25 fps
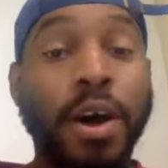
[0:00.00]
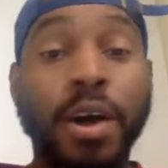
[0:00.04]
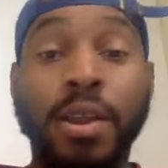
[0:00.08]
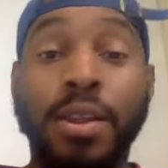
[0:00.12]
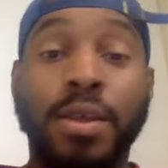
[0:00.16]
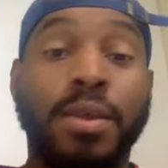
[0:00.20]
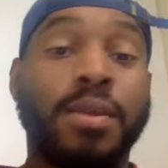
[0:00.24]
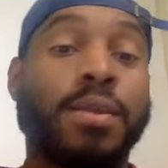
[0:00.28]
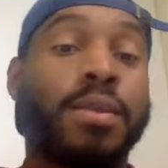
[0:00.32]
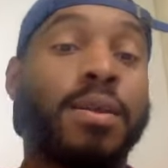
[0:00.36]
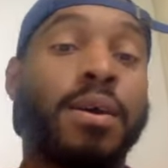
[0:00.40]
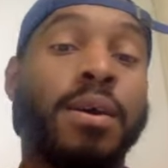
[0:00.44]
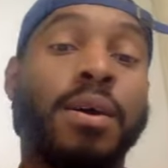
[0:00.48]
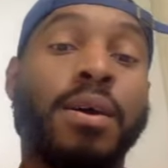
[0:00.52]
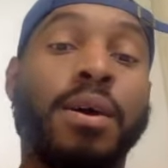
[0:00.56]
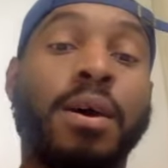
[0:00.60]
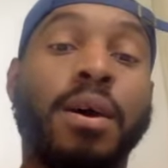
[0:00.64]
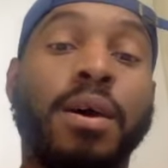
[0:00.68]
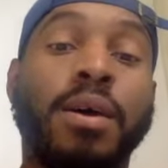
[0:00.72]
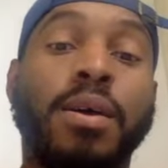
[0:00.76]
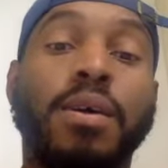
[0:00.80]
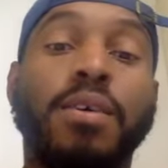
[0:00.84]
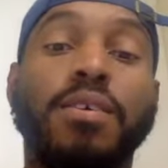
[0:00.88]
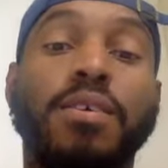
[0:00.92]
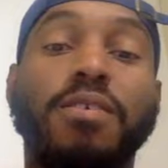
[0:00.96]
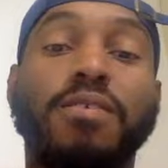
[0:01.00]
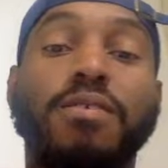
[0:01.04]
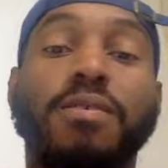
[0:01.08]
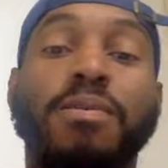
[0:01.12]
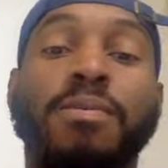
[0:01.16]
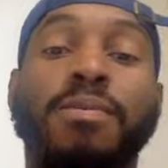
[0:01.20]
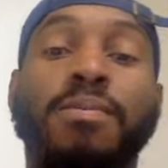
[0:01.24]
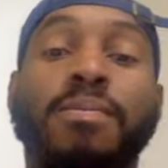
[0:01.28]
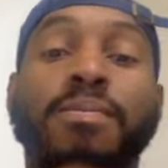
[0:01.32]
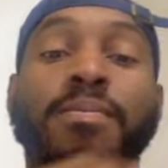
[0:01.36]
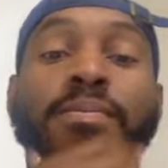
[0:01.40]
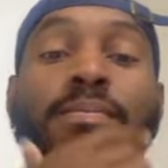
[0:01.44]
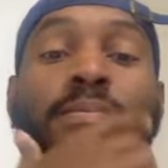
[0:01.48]
Bailey. Bailey's the only person
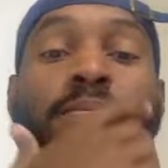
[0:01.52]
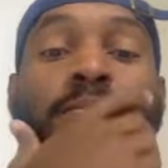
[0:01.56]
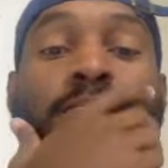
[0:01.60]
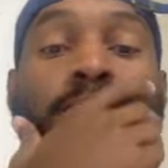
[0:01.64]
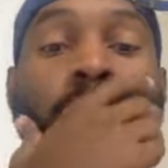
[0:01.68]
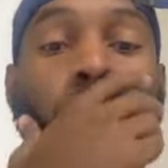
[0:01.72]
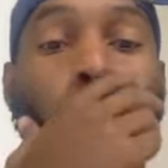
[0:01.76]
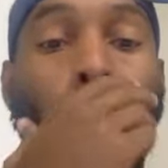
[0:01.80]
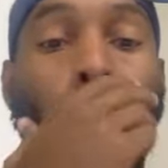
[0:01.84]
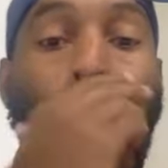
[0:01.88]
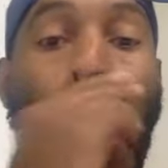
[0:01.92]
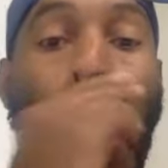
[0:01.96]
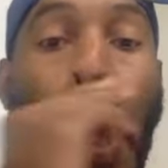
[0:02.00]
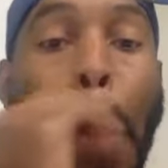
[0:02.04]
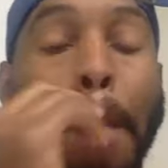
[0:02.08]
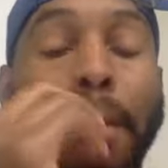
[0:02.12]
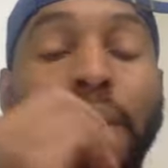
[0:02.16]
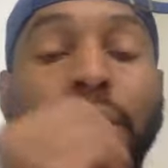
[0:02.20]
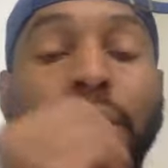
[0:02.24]
that knew. He came, brought me